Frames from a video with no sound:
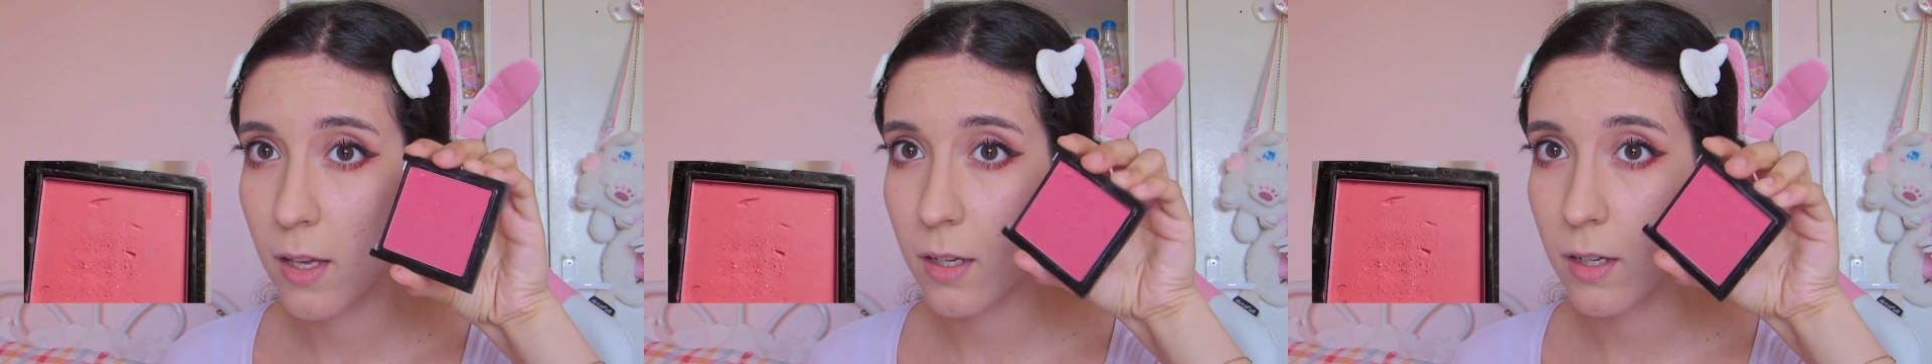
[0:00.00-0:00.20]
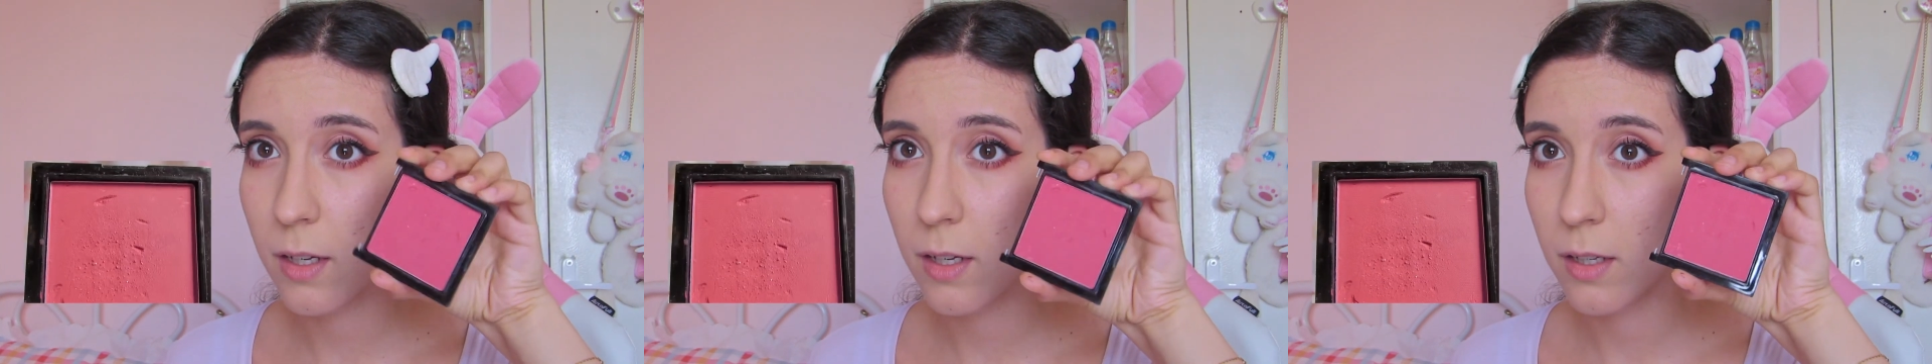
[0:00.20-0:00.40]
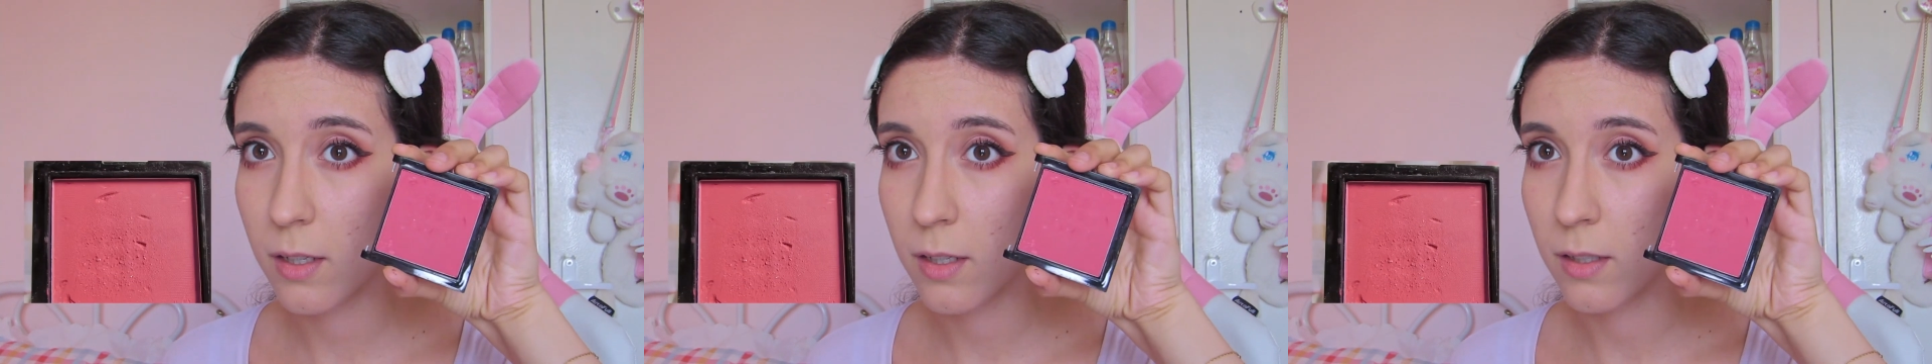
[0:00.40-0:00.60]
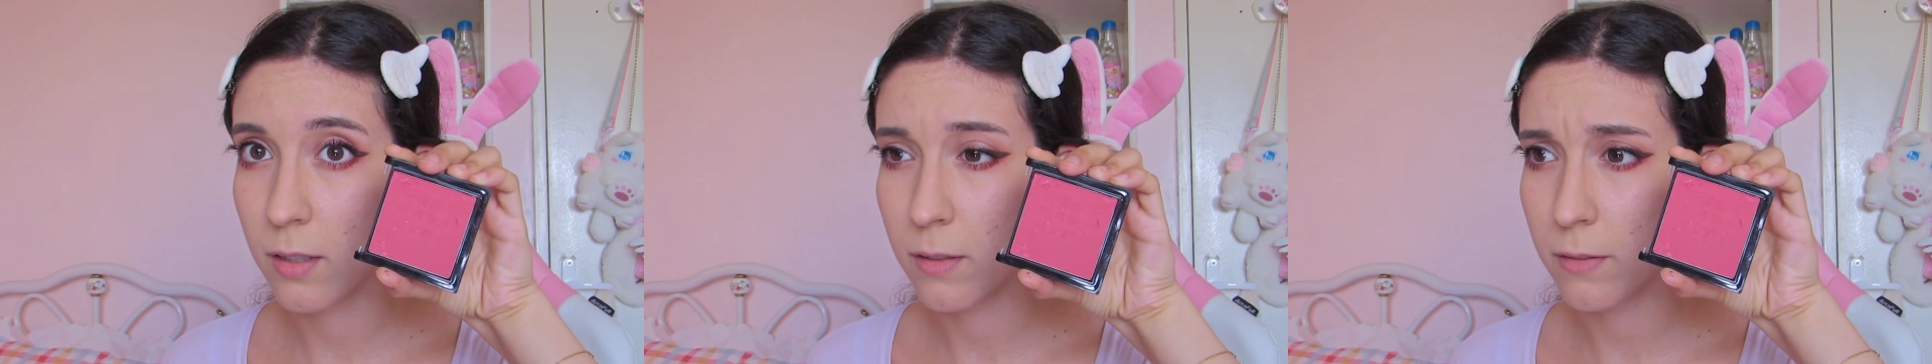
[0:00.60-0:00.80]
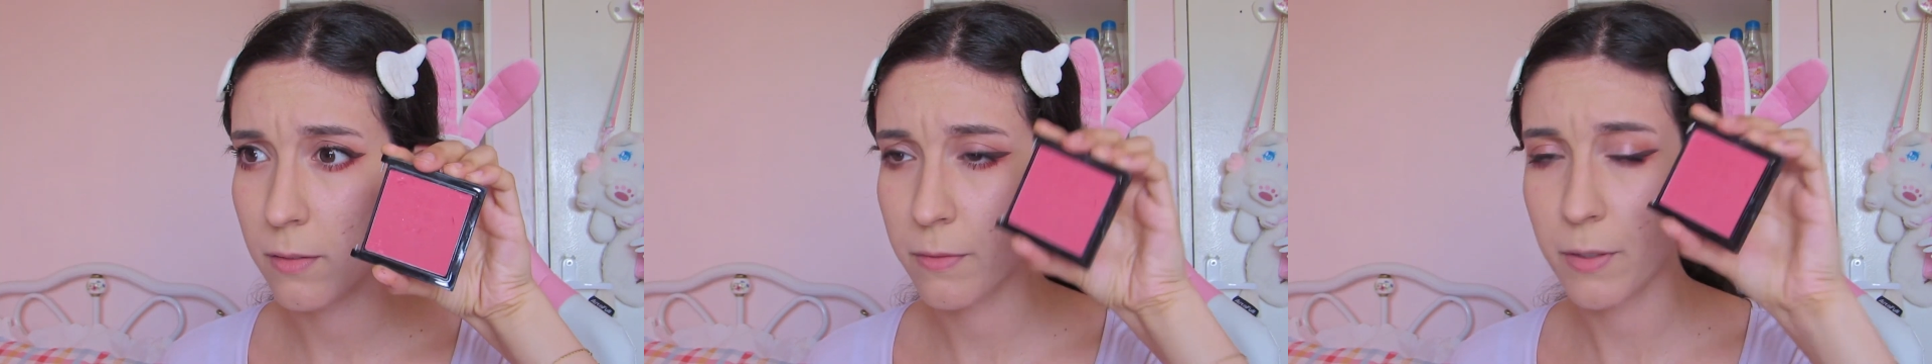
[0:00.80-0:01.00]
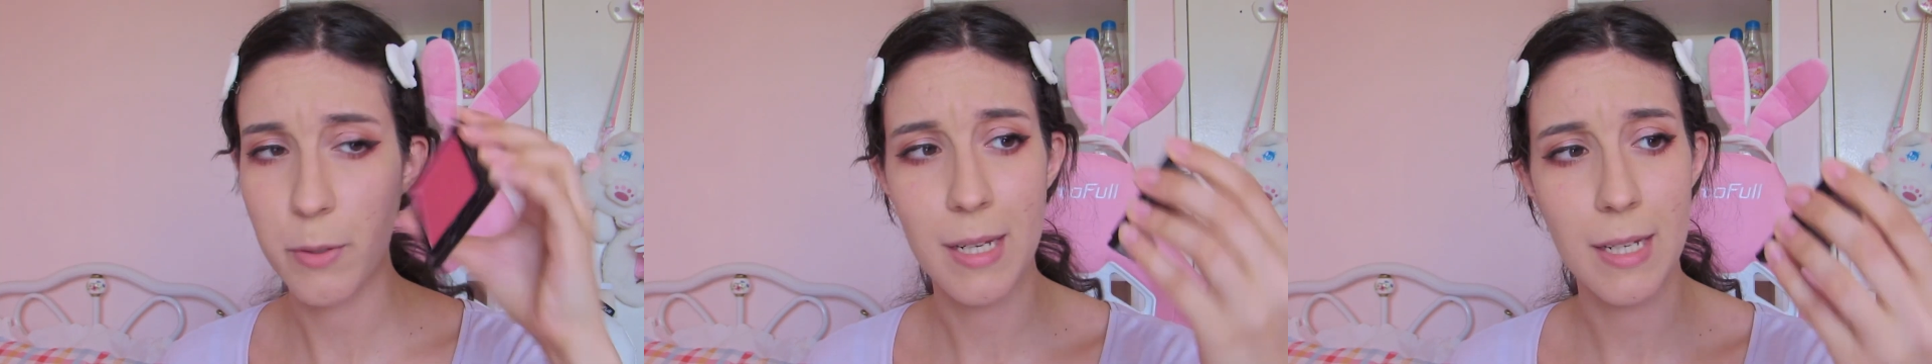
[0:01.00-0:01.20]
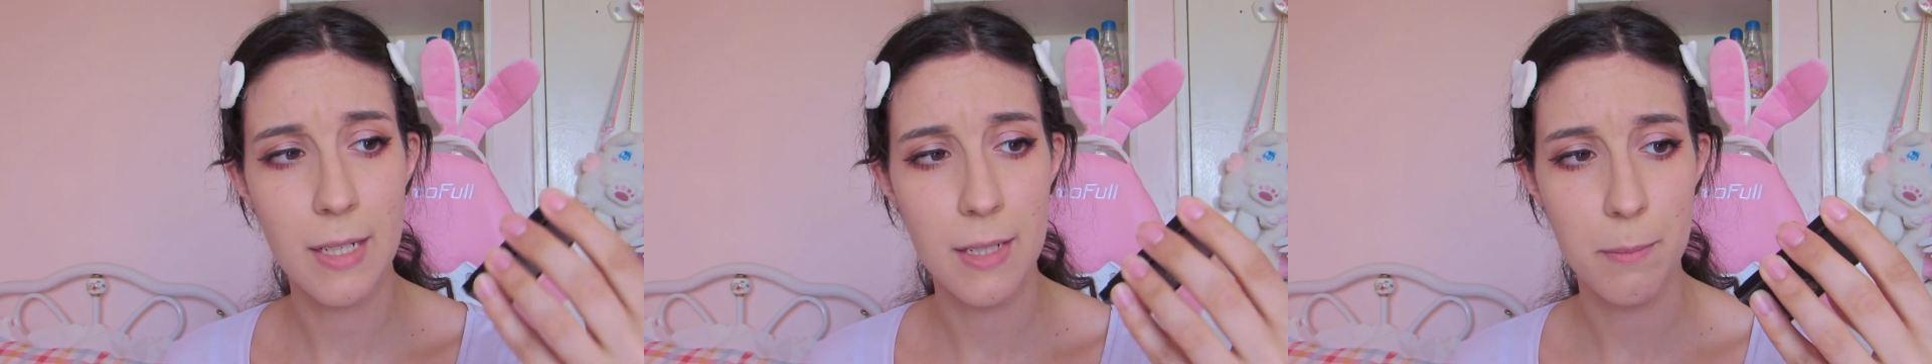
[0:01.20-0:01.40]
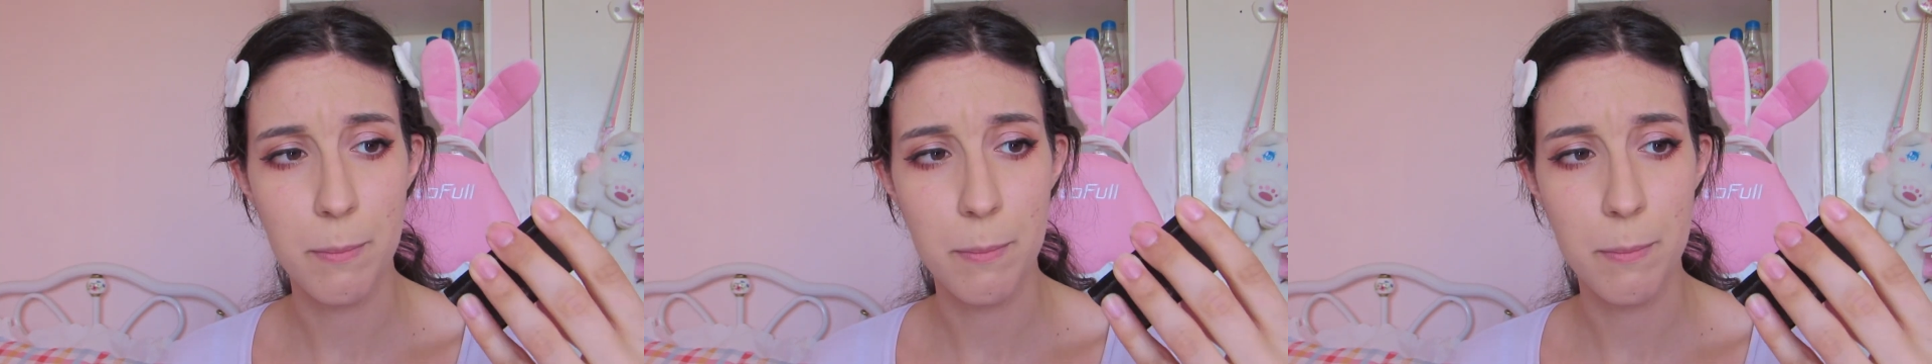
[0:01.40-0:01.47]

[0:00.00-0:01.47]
very